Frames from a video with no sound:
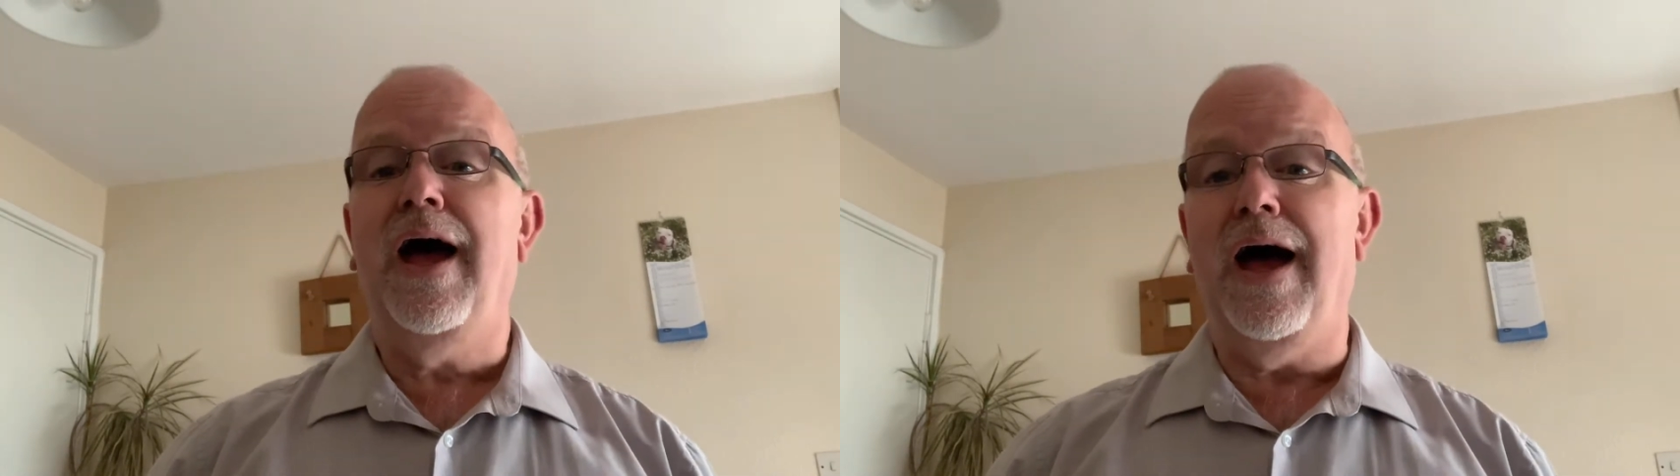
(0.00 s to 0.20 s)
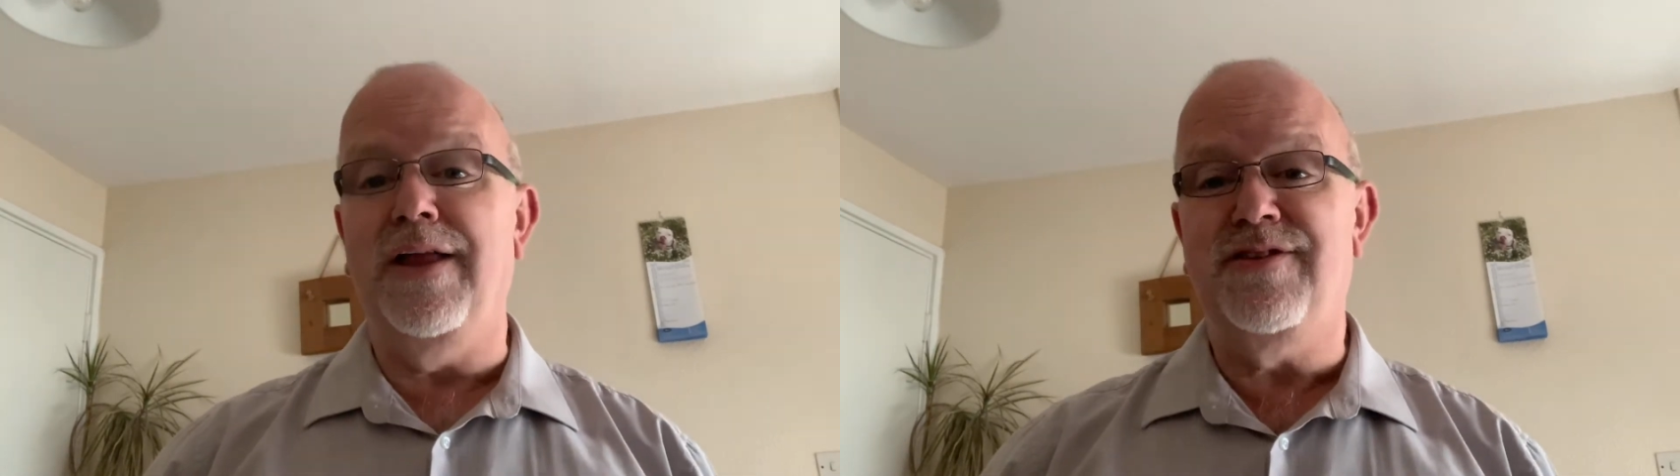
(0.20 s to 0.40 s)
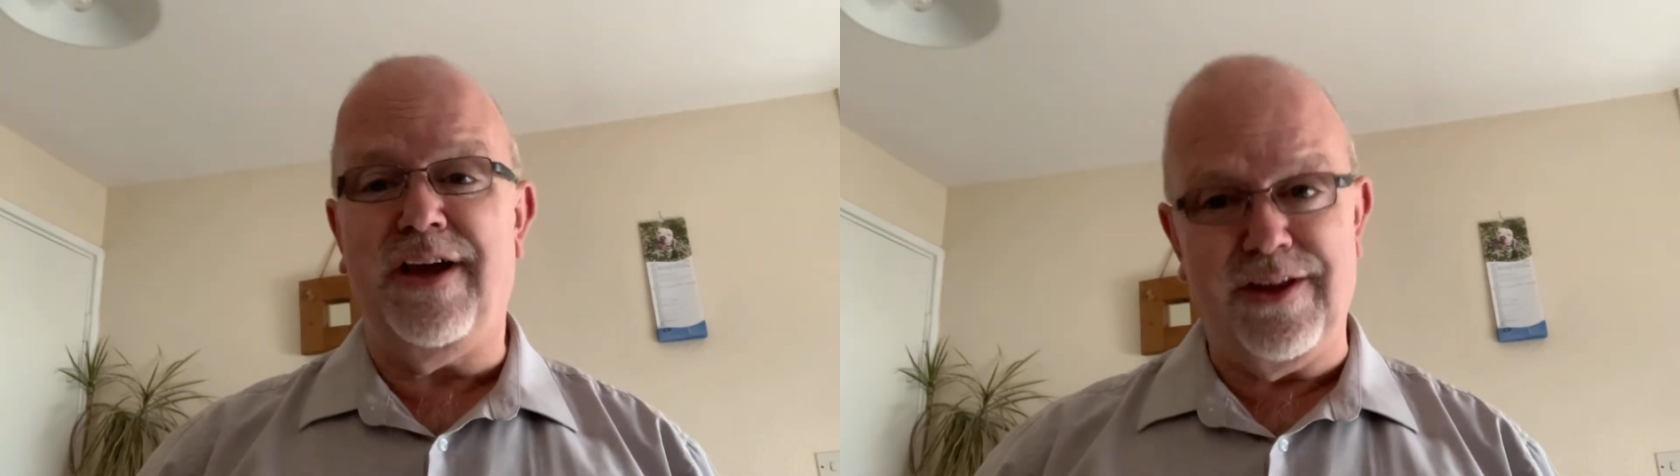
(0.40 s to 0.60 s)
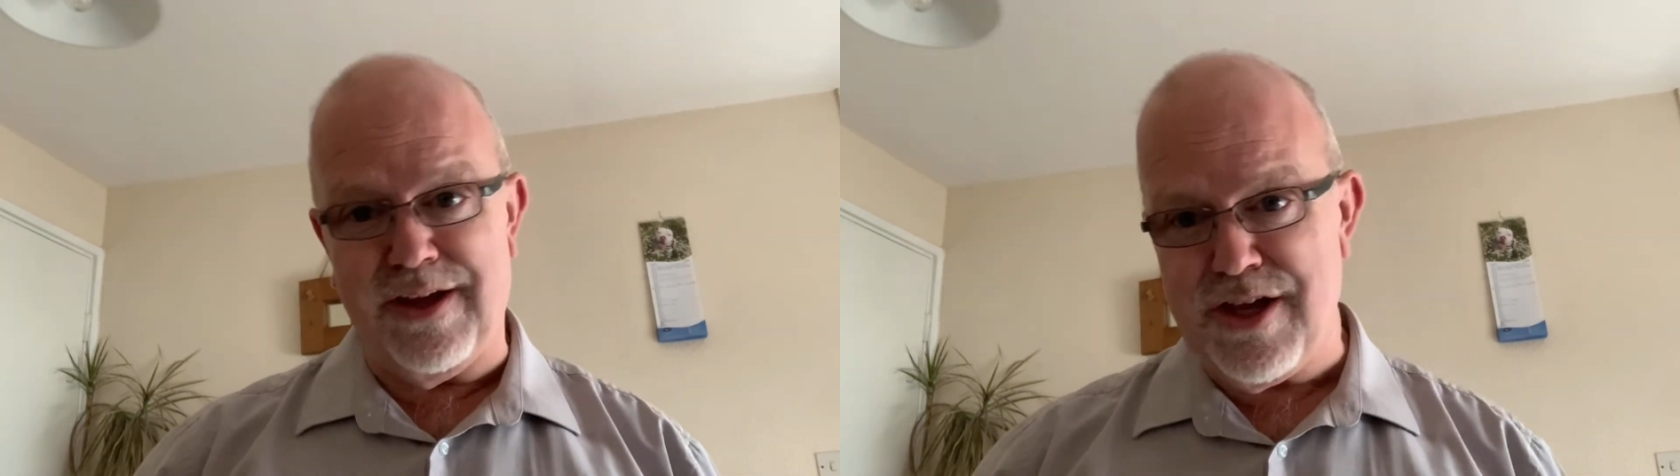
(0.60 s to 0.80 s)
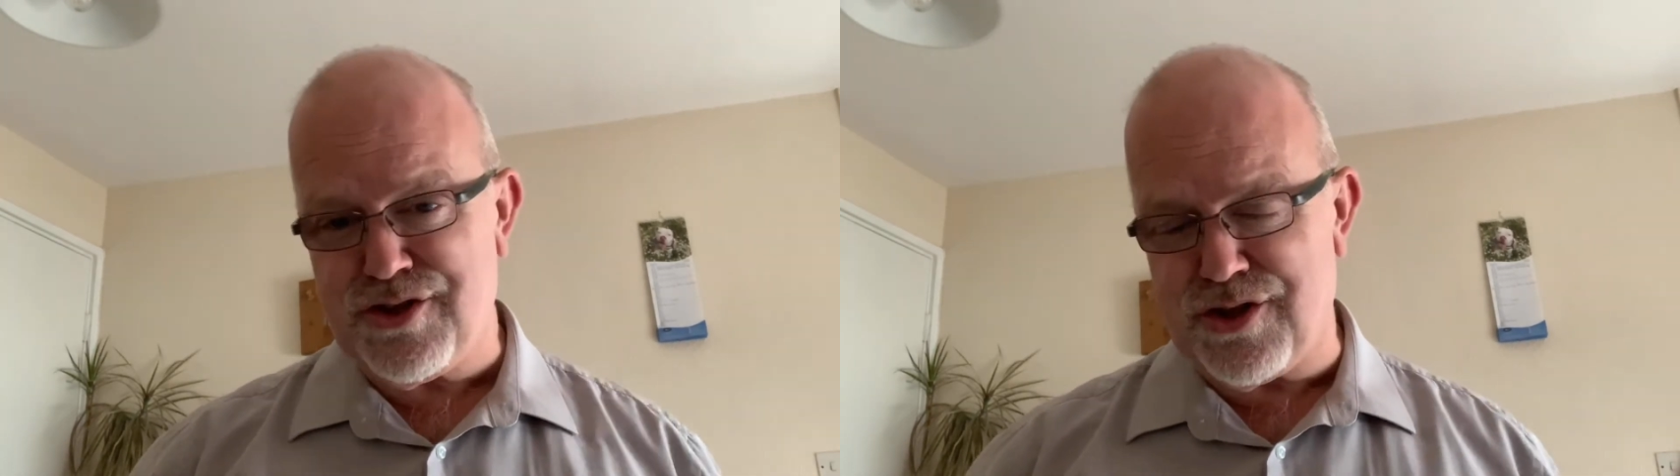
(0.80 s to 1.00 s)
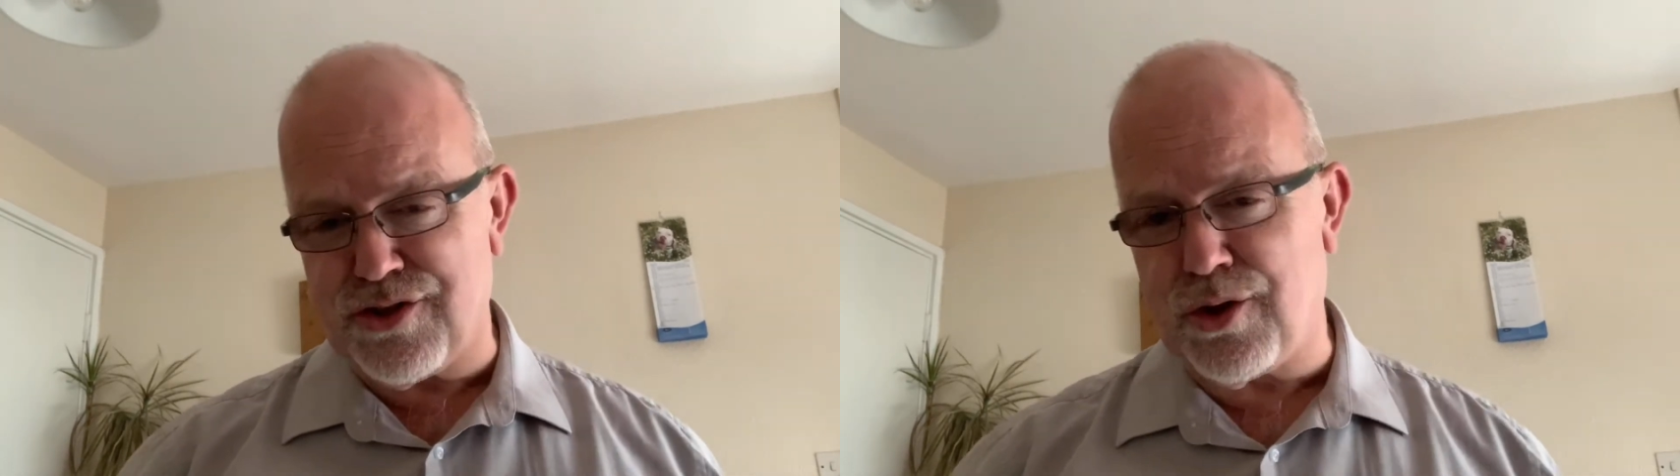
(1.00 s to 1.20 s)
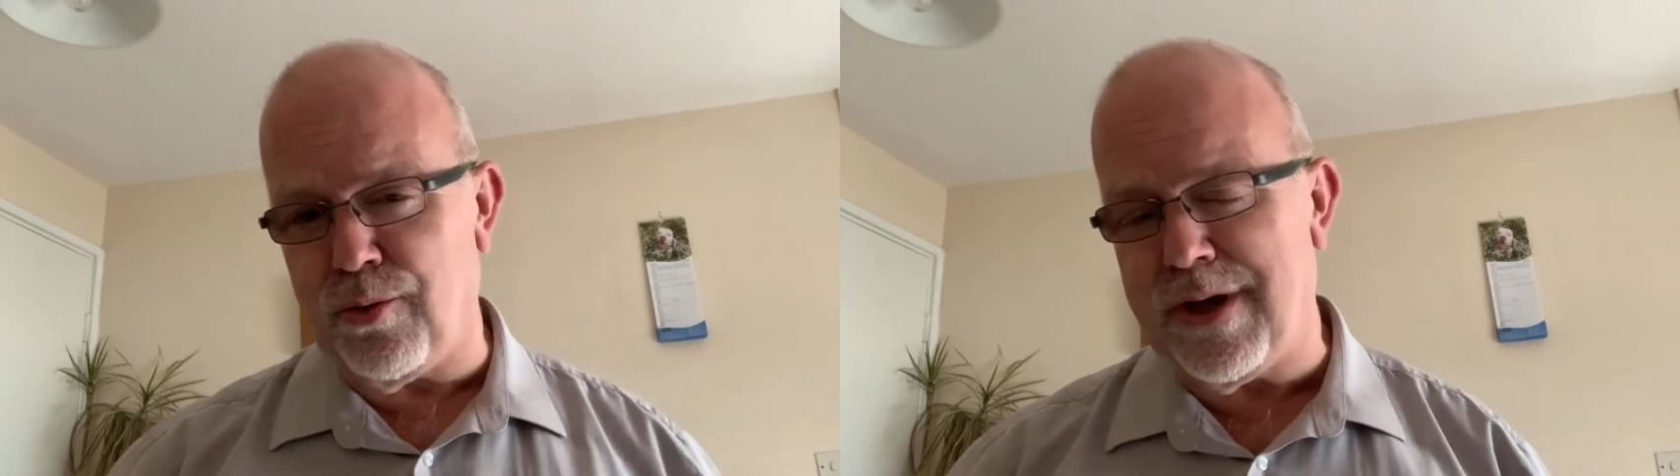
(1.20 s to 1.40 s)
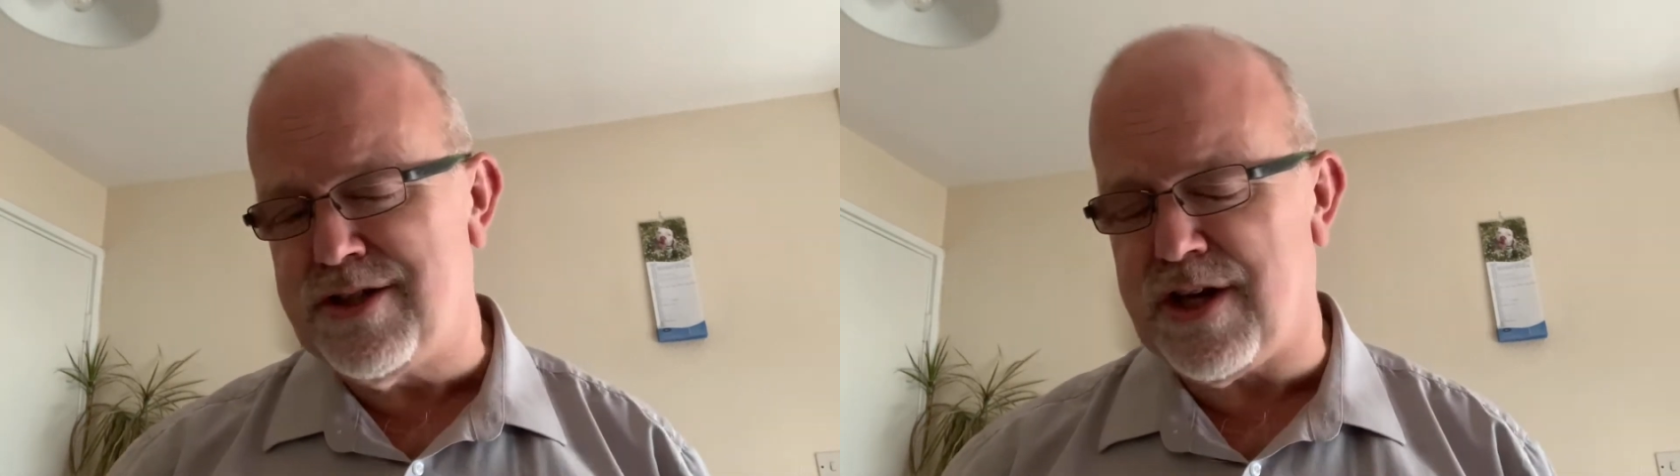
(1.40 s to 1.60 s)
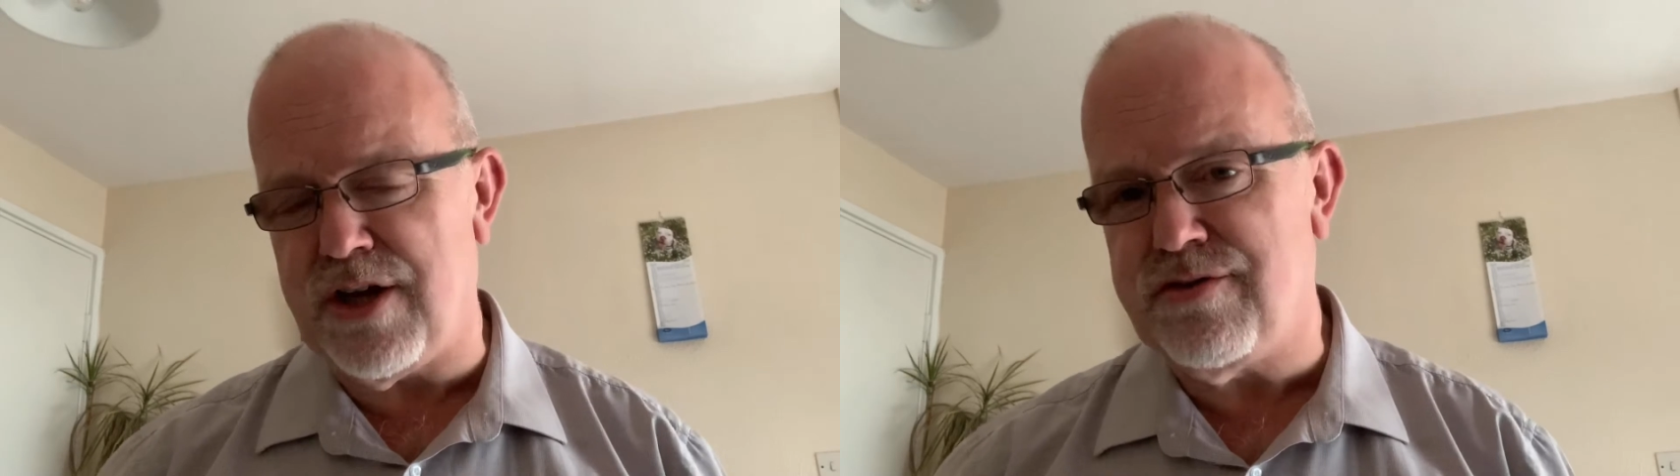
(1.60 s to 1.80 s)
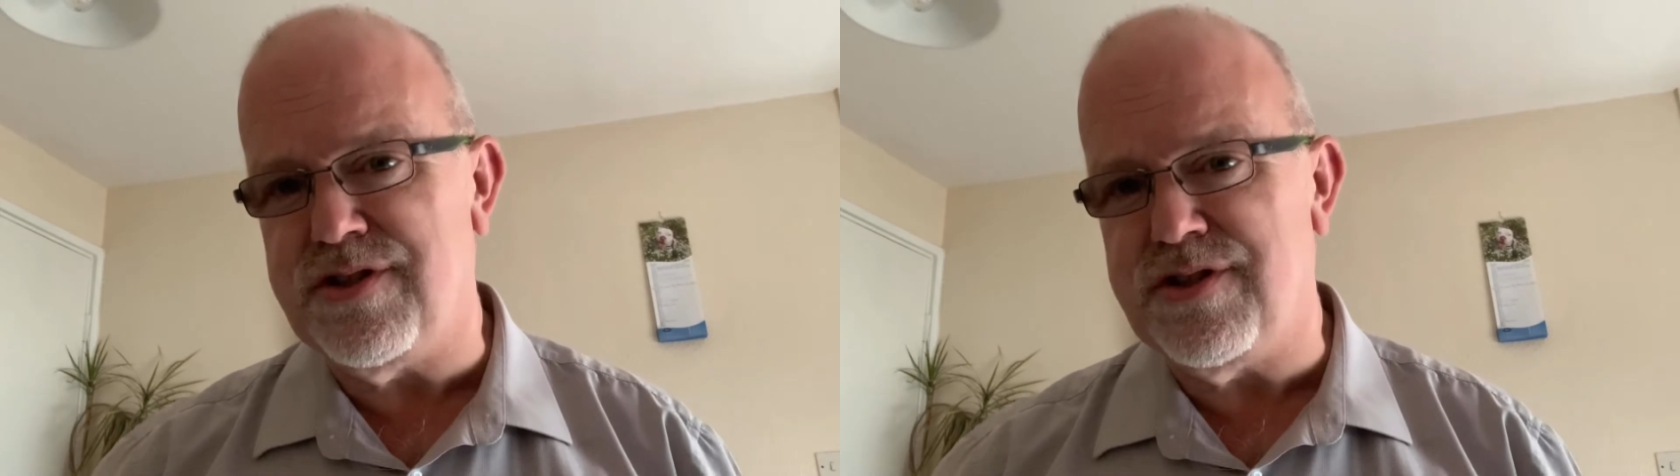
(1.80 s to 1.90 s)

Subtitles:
and taking the kids to school, etc.